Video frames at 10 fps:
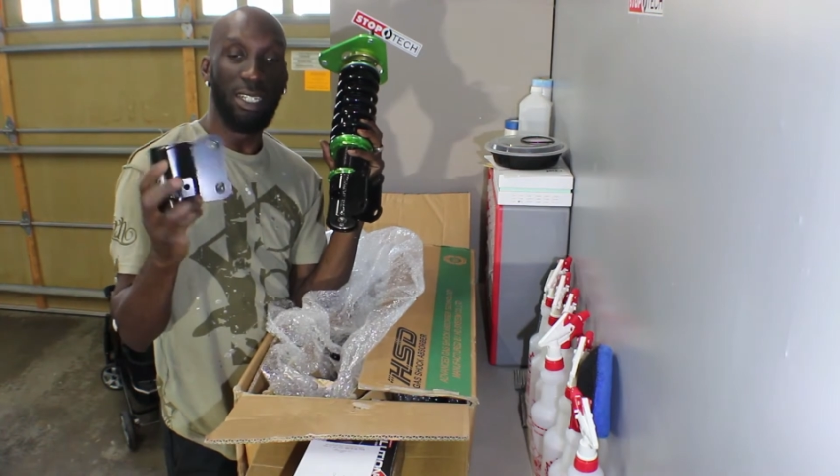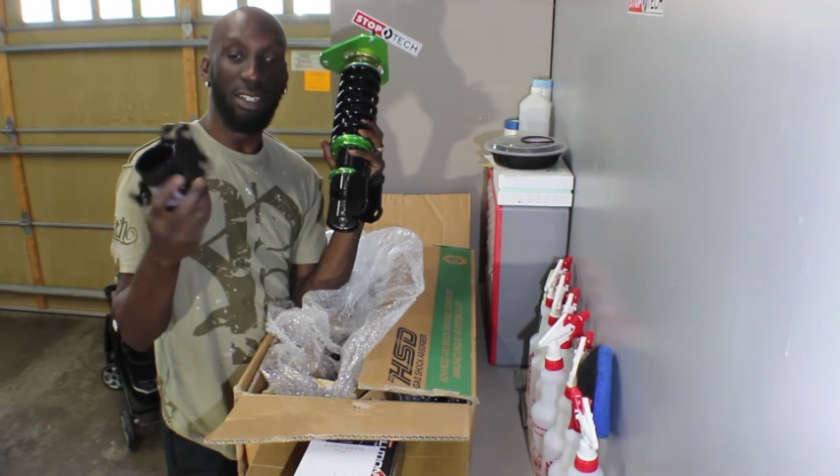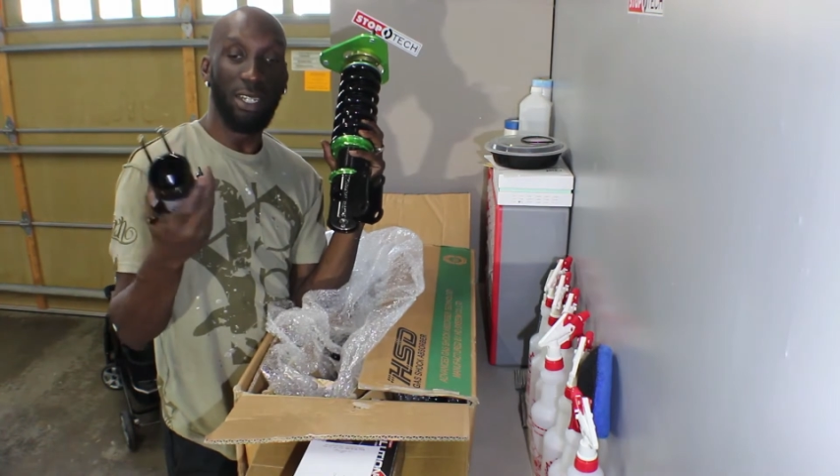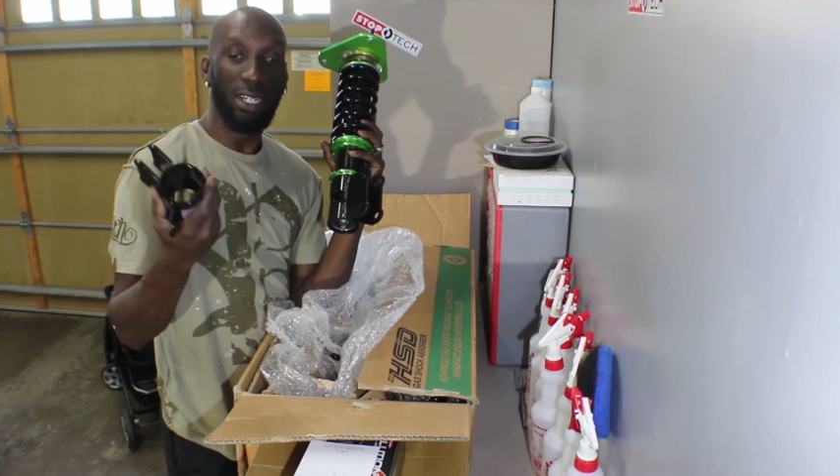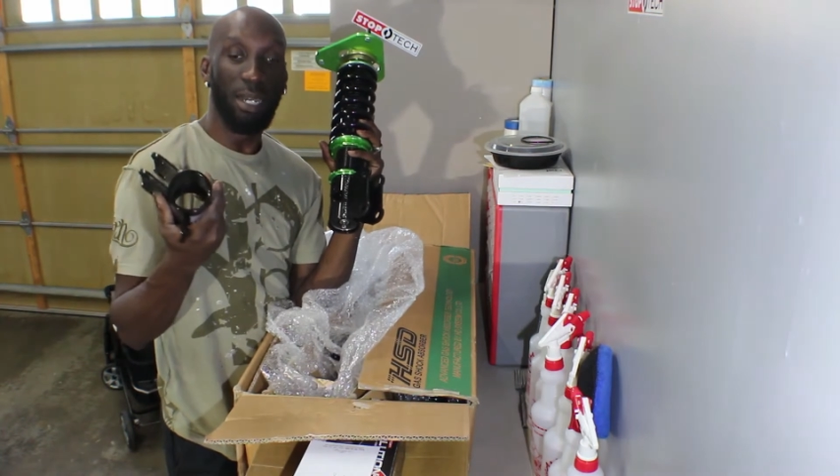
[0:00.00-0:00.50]
on
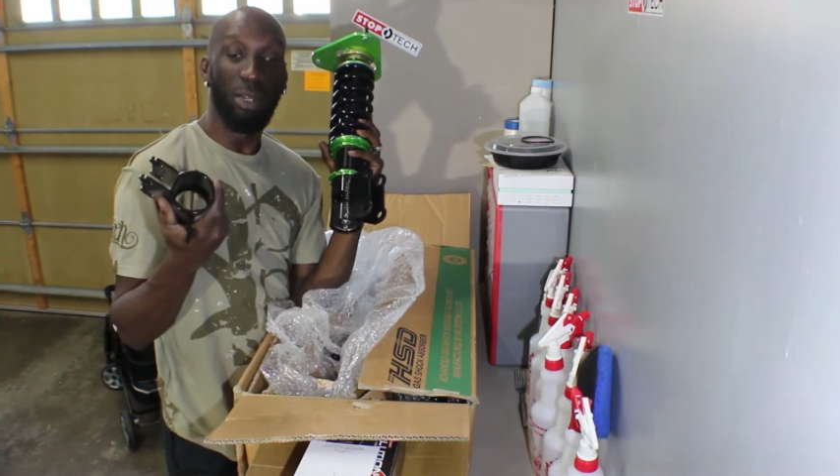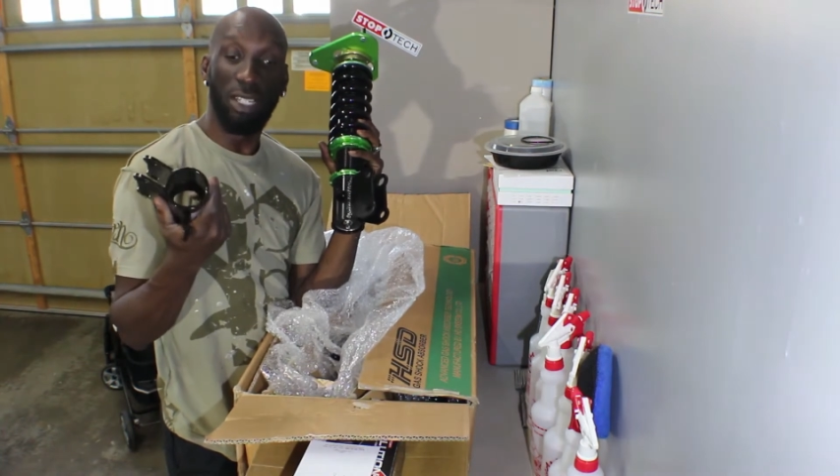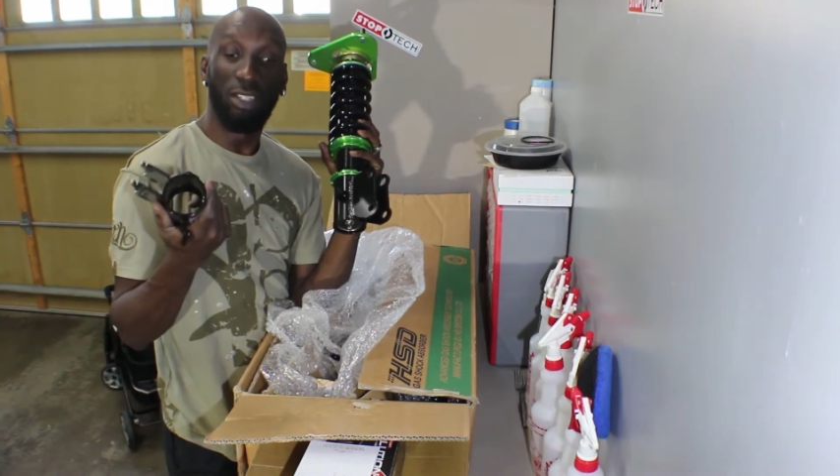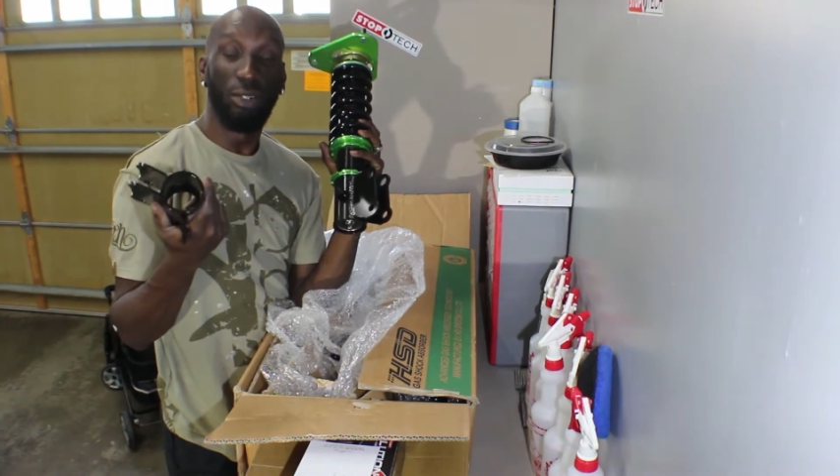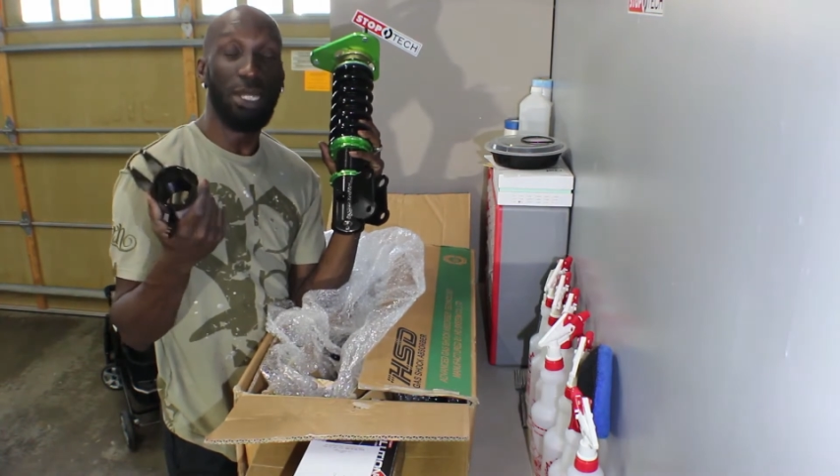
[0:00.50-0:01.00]
your car. But it's
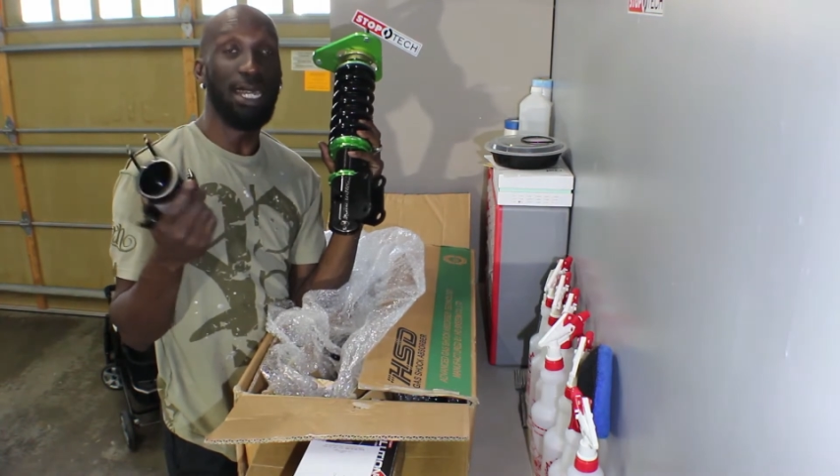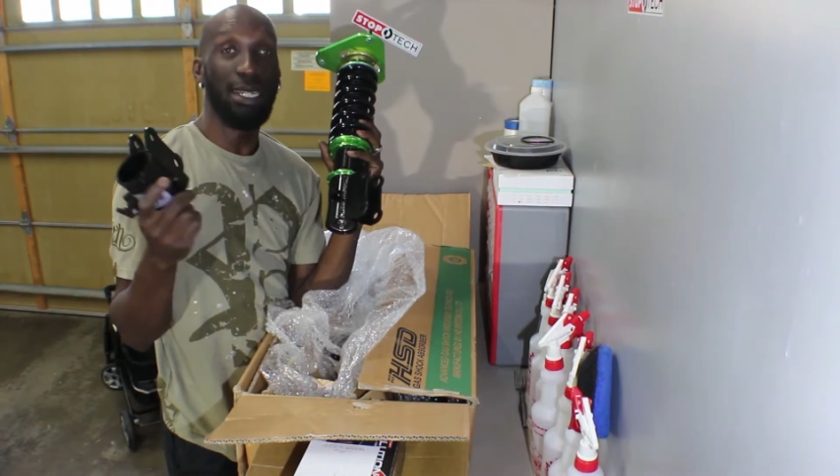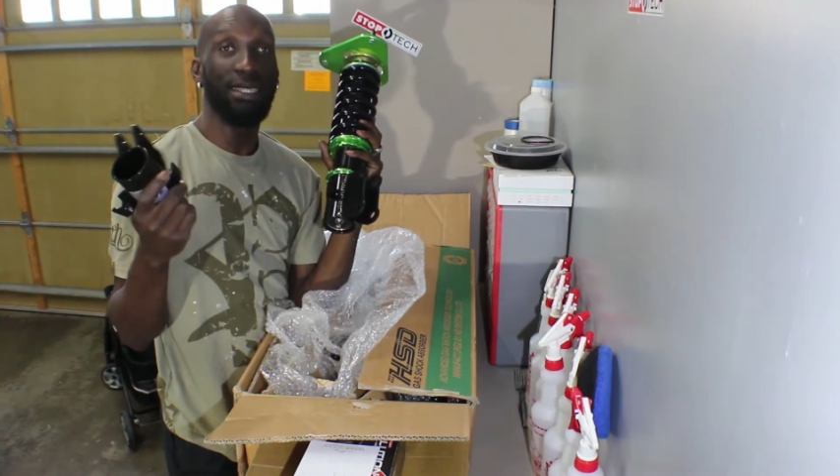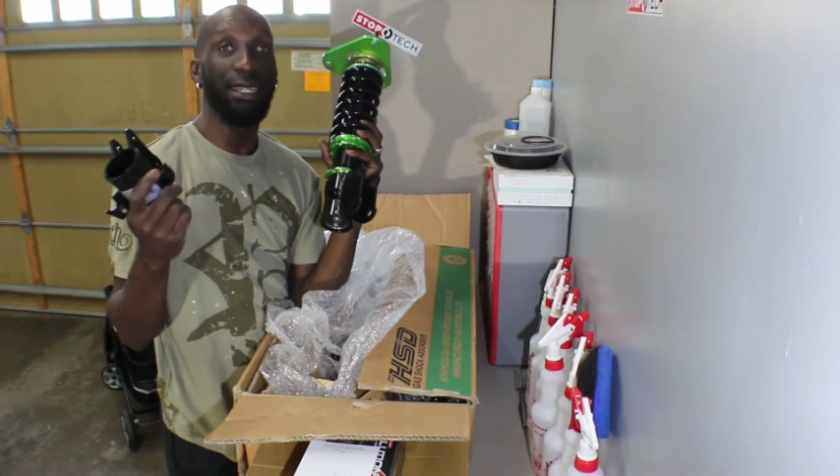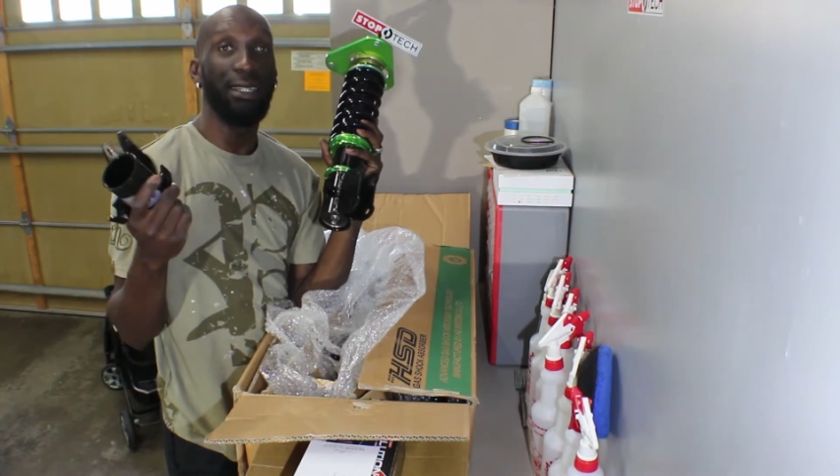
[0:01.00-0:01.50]
good that they
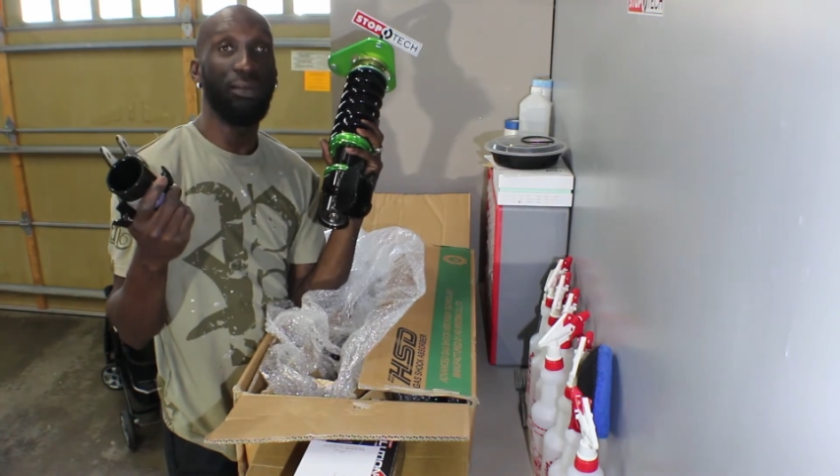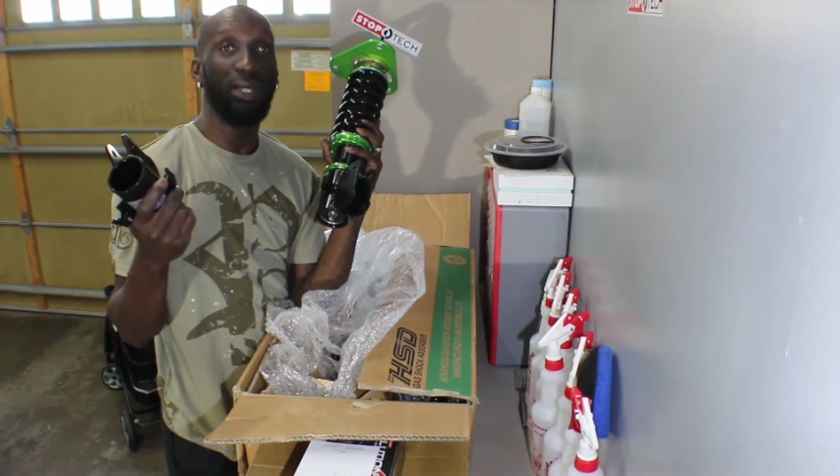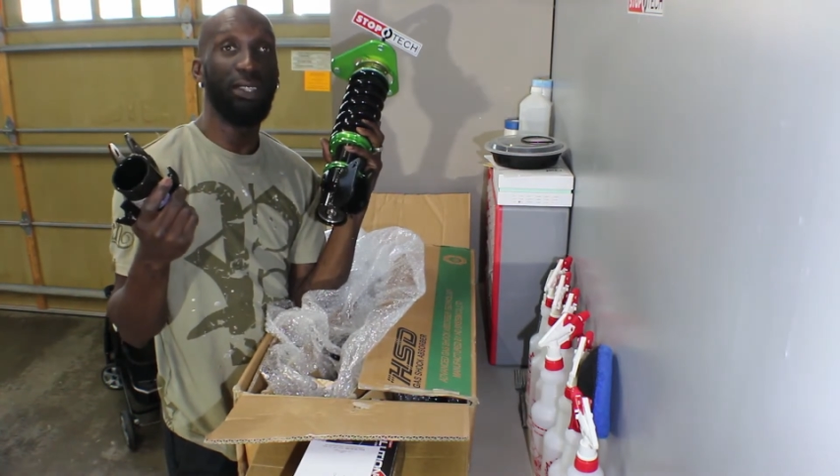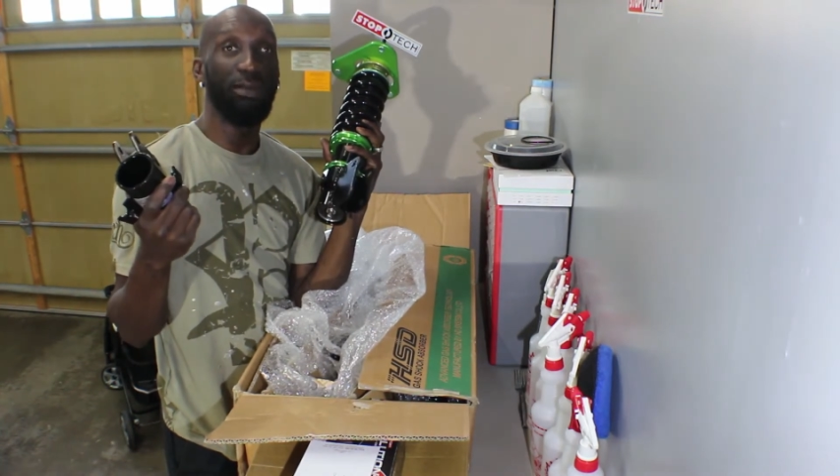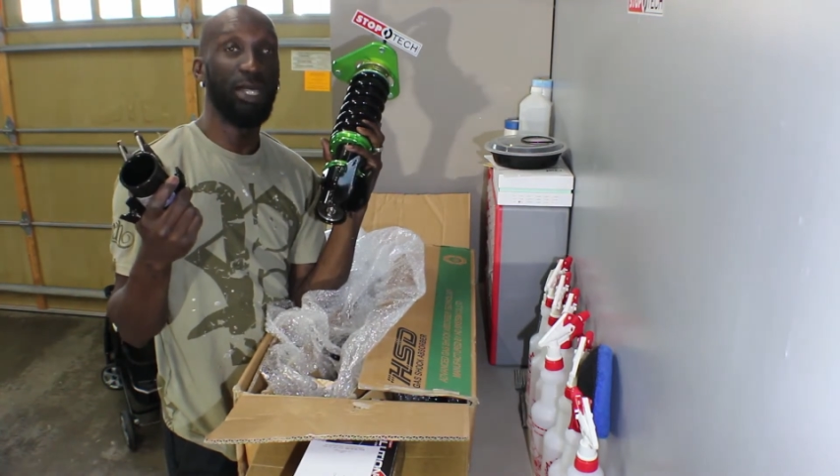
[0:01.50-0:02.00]
send this with
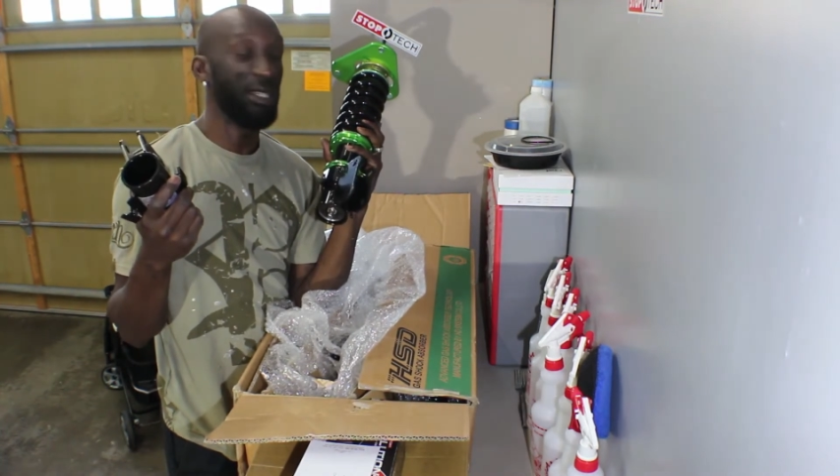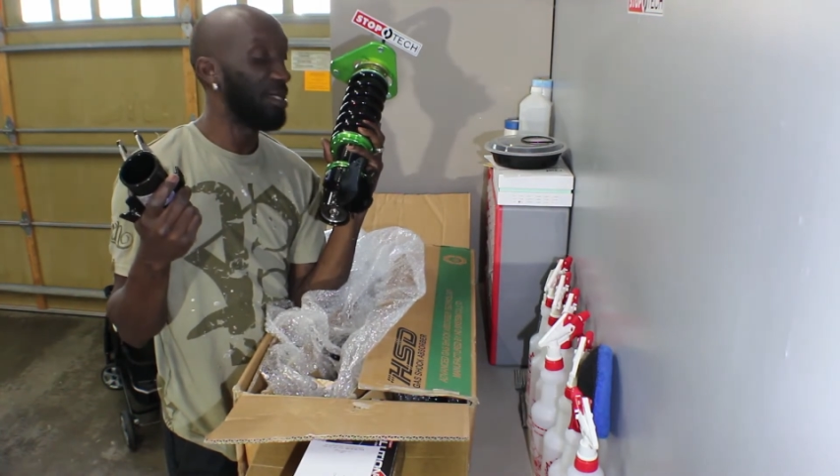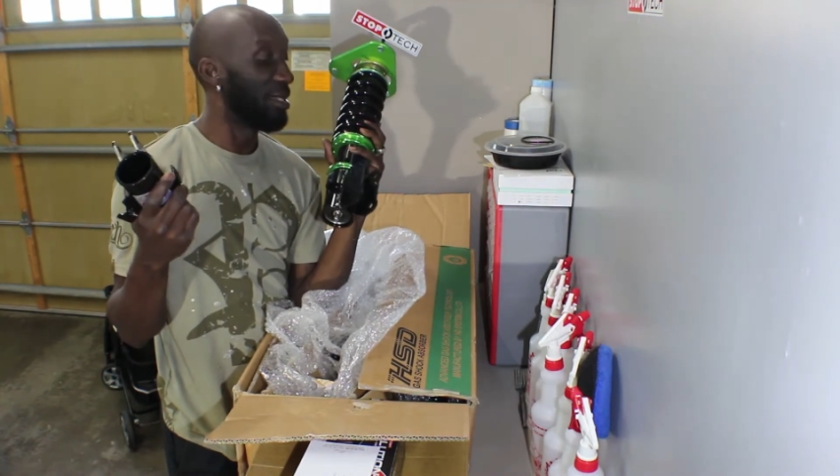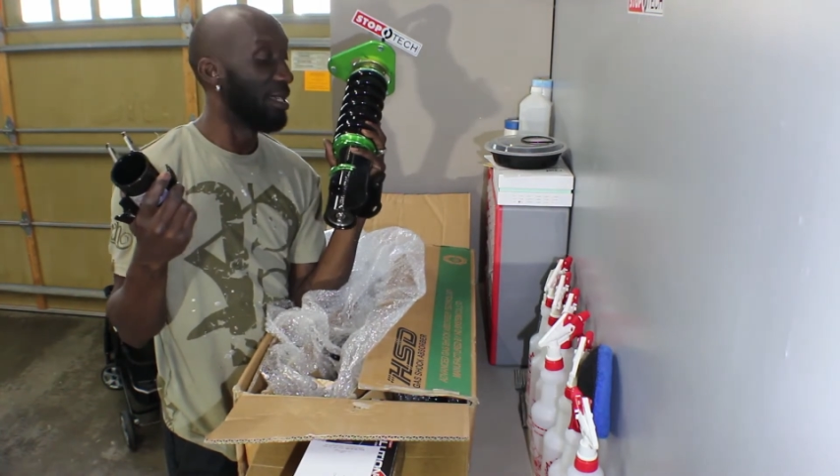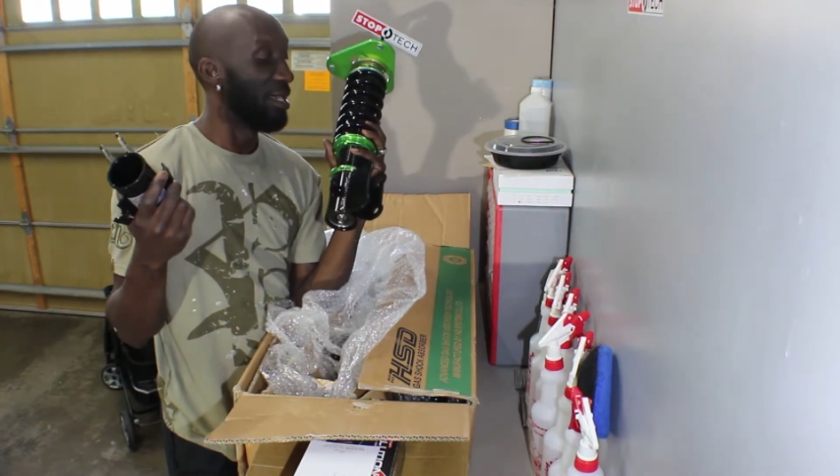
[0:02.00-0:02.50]
you, because